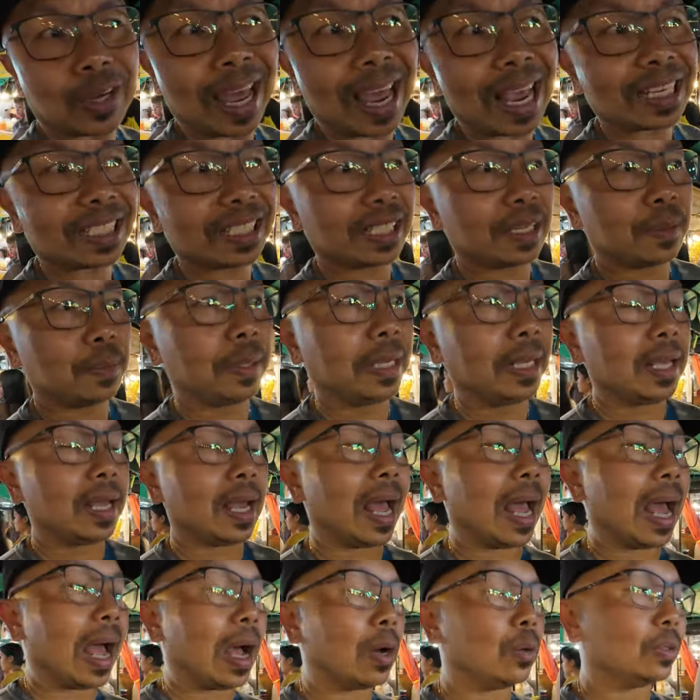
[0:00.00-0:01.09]
actually be
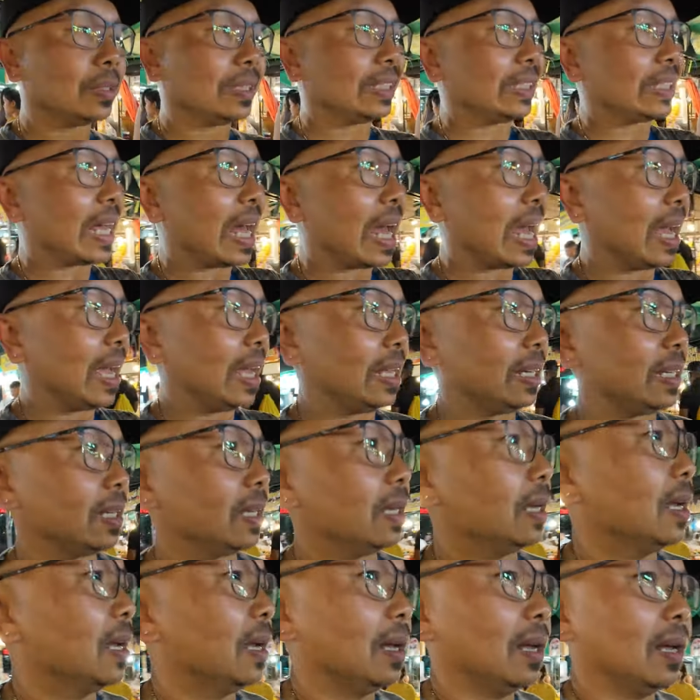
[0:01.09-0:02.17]
outside.
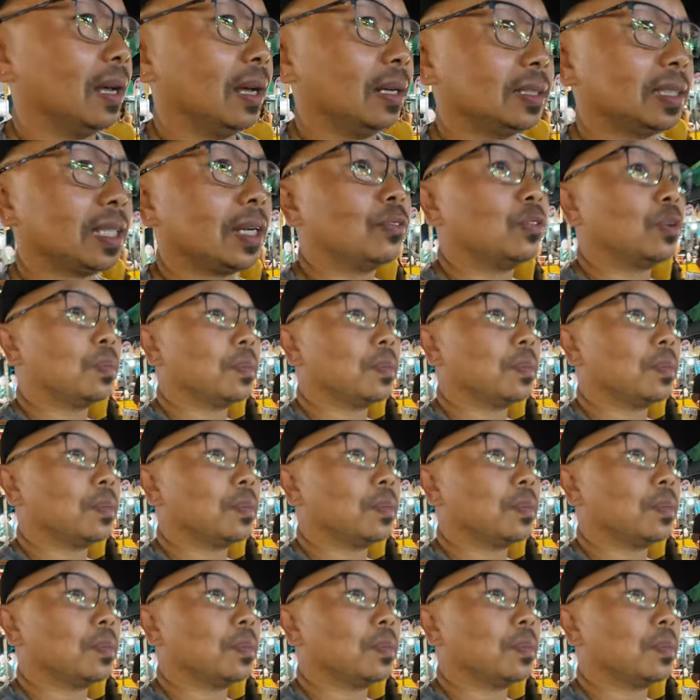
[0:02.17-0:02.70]
Several